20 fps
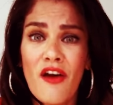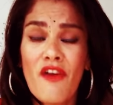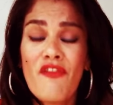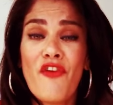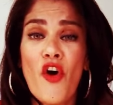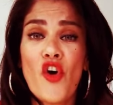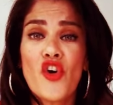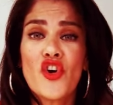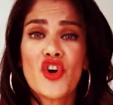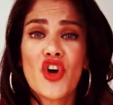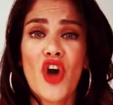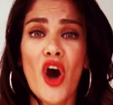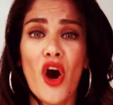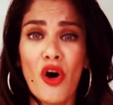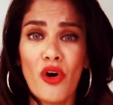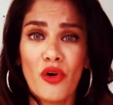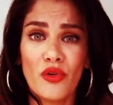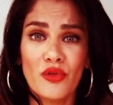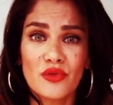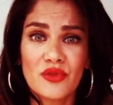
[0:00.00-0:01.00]
for
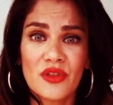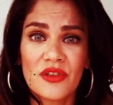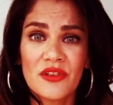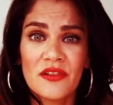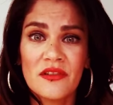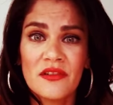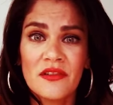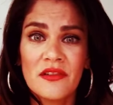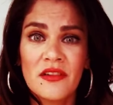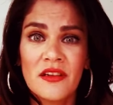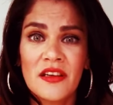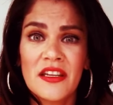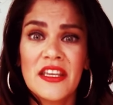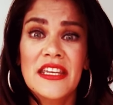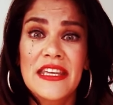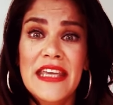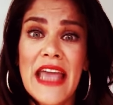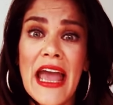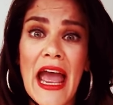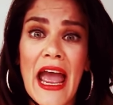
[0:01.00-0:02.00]
gold?
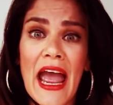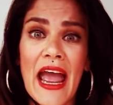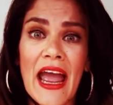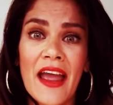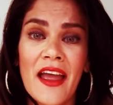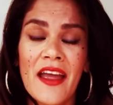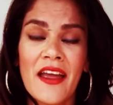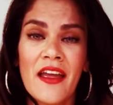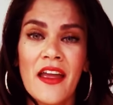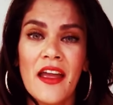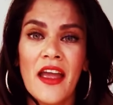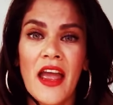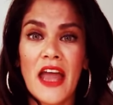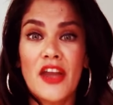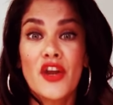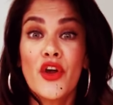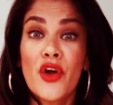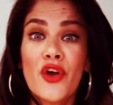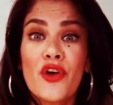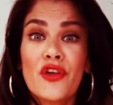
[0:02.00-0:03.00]
Yeah.
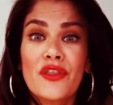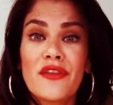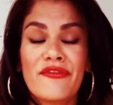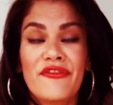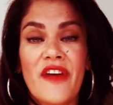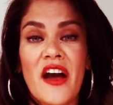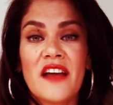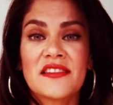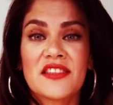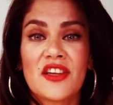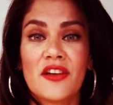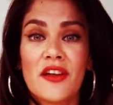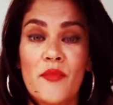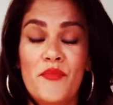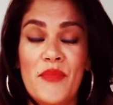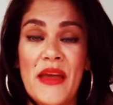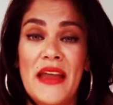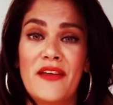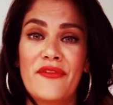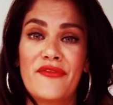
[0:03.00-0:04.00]
And who the fuck's gonna
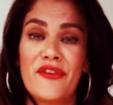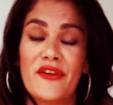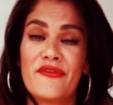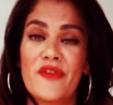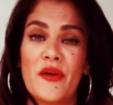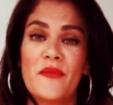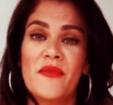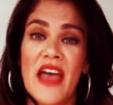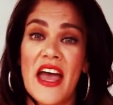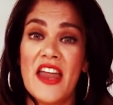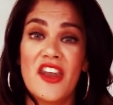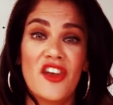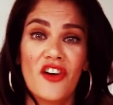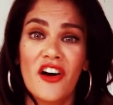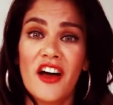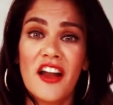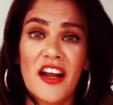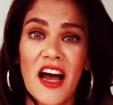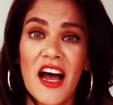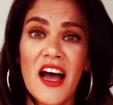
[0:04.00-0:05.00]
benefit from that?
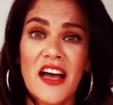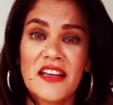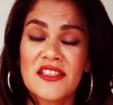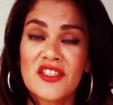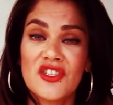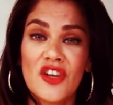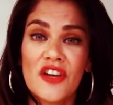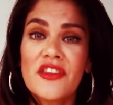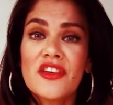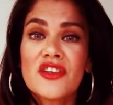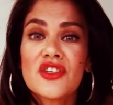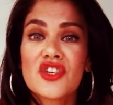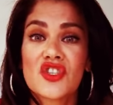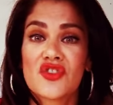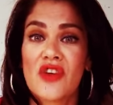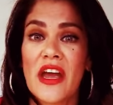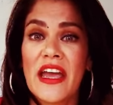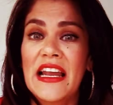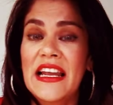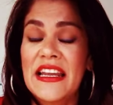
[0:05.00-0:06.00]
Not us, not the
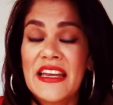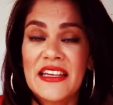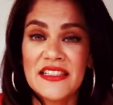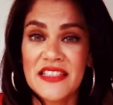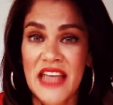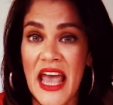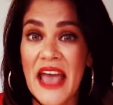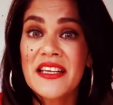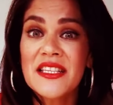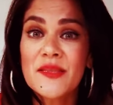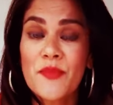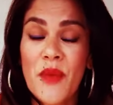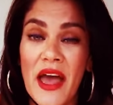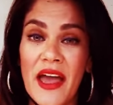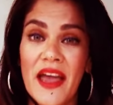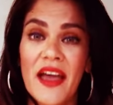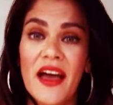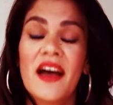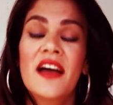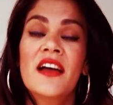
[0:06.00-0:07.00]
Australian
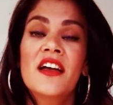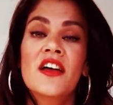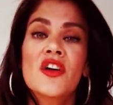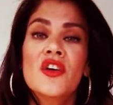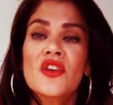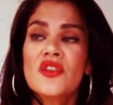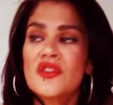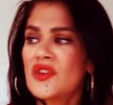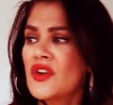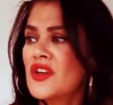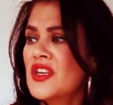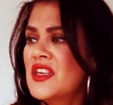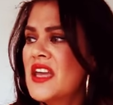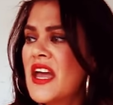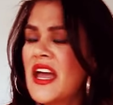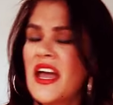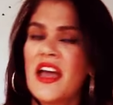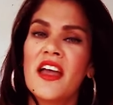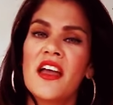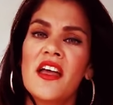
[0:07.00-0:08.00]
taxpayer. So,
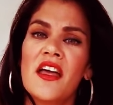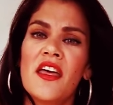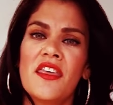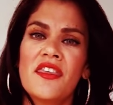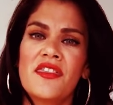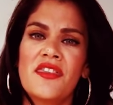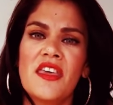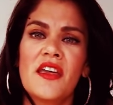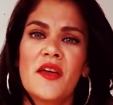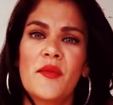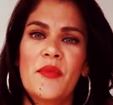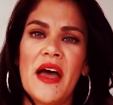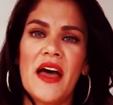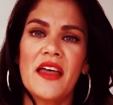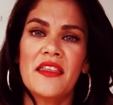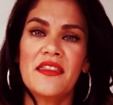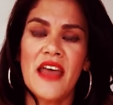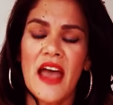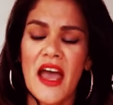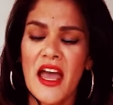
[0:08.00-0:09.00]
yeah, think
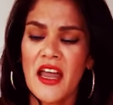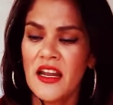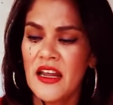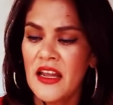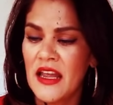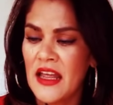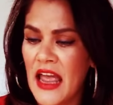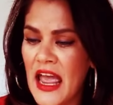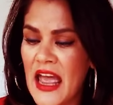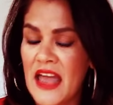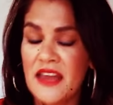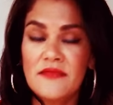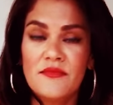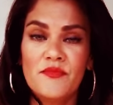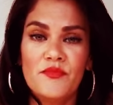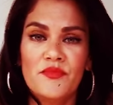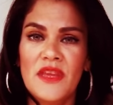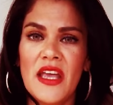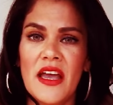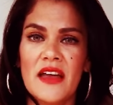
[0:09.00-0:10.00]
about that.
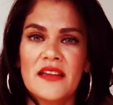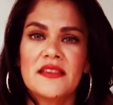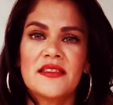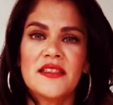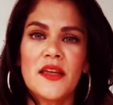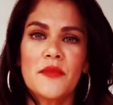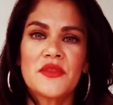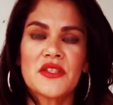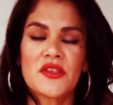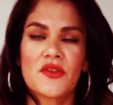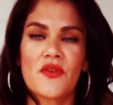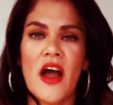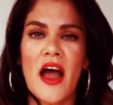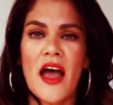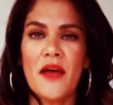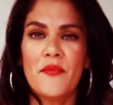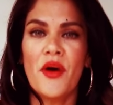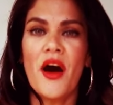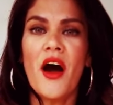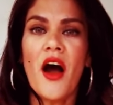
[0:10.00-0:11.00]
And yes, yeah,
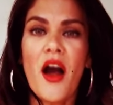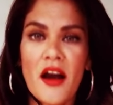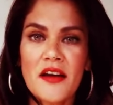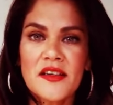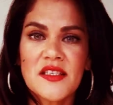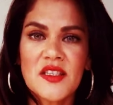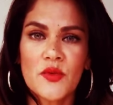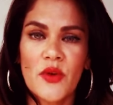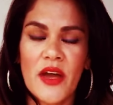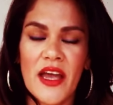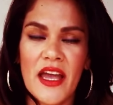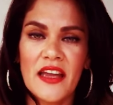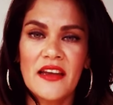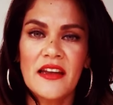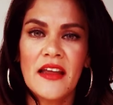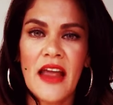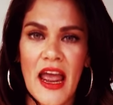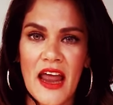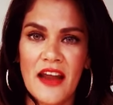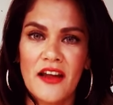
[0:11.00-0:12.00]
subscribe, R
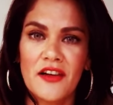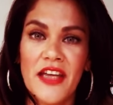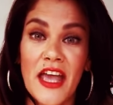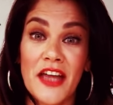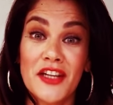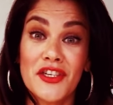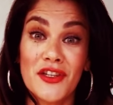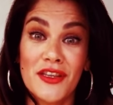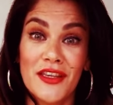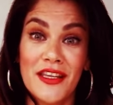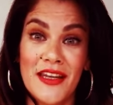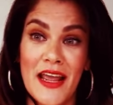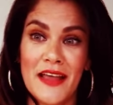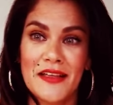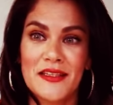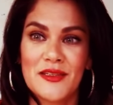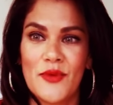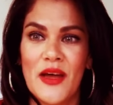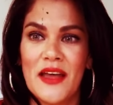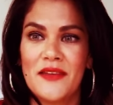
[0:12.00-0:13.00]
squared, and I'll catch you in the
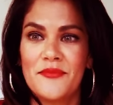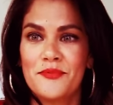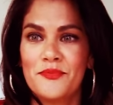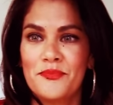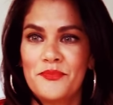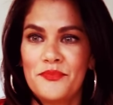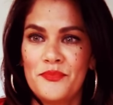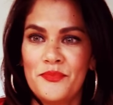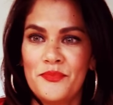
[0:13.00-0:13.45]
next one.